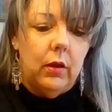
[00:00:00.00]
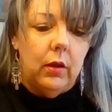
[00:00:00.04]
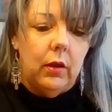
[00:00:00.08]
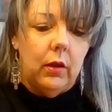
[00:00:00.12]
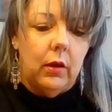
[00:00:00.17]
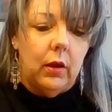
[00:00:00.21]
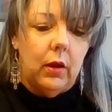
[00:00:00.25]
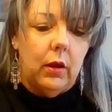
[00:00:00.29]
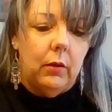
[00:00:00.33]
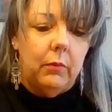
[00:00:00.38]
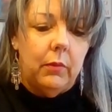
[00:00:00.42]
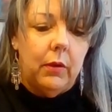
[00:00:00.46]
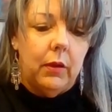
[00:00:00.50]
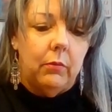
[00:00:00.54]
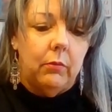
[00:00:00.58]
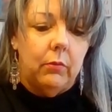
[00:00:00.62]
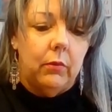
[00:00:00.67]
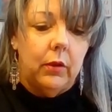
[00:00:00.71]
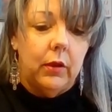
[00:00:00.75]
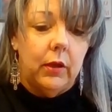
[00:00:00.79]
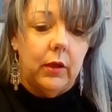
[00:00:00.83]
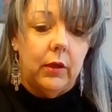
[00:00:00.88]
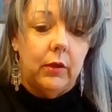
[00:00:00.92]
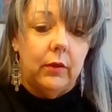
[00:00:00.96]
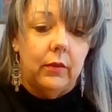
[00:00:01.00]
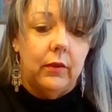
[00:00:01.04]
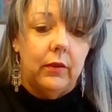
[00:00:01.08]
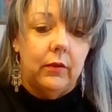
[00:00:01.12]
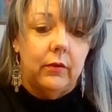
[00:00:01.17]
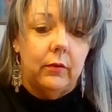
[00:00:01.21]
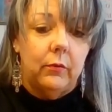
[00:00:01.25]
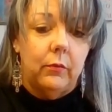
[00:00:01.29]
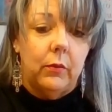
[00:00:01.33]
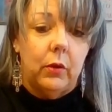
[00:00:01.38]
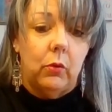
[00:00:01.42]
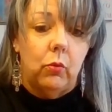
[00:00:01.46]
And I mean, I'm looking at
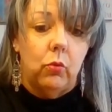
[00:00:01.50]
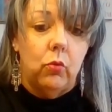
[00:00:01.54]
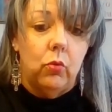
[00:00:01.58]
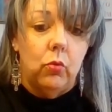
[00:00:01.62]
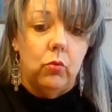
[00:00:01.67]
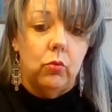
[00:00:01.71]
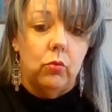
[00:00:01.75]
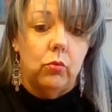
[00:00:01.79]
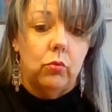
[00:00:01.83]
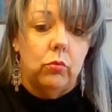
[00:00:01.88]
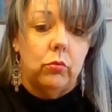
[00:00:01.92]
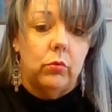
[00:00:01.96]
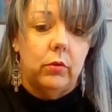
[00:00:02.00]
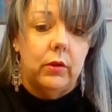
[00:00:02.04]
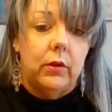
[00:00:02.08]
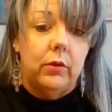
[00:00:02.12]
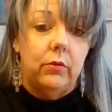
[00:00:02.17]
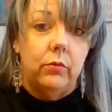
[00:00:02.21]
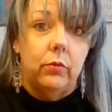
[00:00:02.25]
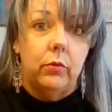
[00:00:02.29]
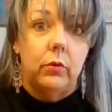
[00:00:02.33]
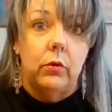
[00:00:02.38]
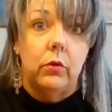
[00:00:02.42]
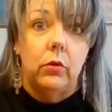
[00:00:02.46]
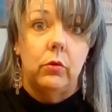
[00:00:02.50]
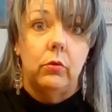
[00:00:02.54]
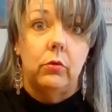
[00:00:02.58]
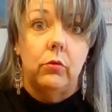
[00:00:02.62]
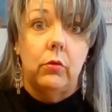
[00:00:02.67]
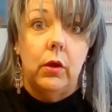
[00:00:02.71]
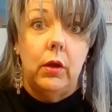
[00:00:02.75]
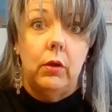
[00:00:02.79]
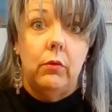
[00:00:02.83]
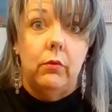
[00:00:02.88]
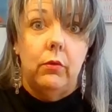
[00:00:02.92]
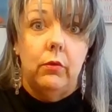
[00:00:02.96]
these. I'm like, ooh, these would go
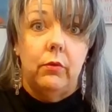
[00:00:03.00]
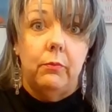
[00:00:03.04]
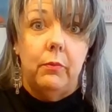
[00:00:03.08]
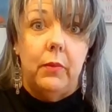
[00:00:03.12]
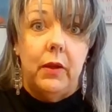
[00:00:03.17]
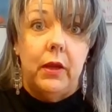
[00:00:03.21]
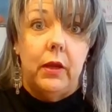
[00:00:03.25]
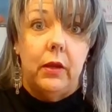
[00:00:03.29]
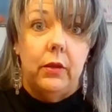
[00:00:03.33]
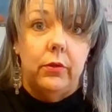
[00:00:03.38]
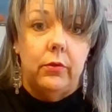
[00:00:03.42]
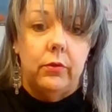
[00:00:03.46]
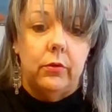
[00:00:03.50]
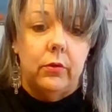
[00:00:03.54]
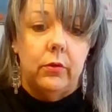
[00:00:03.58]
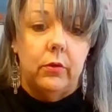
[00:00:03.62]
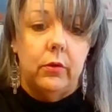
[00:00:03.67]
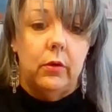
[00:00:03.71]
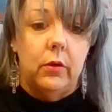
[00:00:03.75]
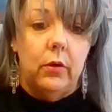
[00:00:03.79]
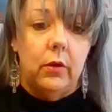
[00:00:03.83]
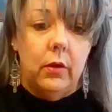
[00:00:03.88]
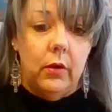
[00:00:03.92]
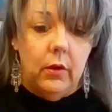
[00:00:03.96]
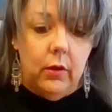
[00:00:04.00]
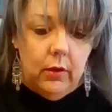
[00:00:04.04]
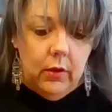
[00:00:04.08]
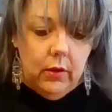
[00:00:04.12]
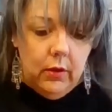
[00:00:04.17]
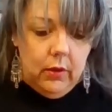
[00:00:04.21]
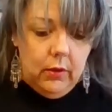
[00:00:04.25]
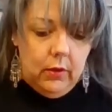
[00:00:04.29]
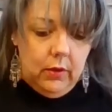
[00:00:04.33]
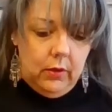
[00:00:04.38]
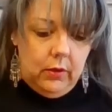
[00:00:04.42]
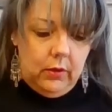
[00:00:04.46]
great with my other
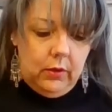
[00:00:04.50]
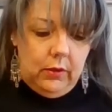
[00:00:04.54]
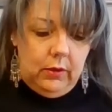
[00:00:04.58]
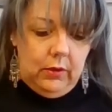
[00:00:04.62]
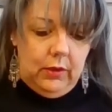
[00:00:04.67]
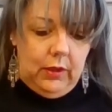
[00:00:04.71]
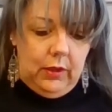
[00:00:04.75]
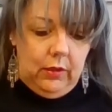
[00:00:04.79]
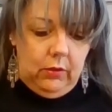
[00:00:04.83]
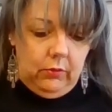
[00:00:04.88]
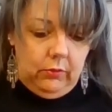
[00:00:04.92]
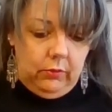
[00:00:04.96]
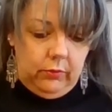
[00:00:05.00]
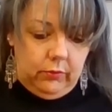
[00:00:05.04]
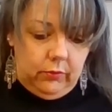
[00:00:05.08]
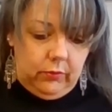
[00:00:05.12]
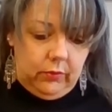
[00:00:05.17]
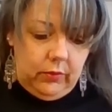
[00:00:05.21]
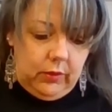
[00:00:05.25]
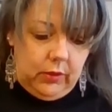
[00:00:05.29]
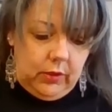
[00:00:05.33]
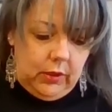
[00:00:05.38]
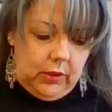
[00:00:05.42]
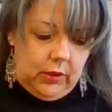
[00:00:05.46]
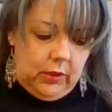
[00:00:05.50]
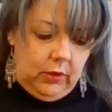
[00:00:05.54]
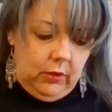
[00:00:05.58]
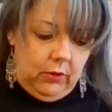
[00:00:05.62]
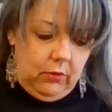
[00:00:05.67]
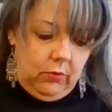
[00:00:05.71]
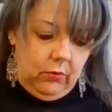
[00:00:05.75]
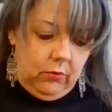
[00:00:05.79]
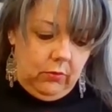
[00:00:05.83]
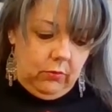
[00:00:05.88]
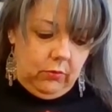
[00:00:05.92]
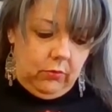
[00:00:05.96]
needles that I
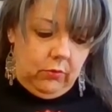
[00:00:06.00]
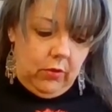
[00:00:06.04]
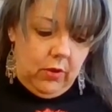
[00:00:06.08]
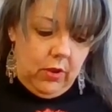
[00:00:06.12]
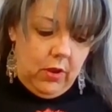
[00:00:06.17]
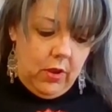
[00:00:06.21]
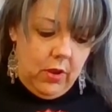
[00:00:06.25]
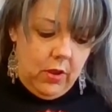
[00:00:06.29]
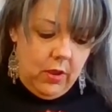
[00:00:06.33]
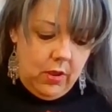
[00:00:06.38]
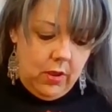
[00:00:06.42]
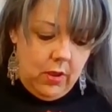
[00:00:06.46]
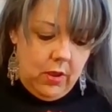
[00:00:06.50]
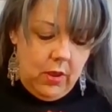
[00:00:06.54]
use.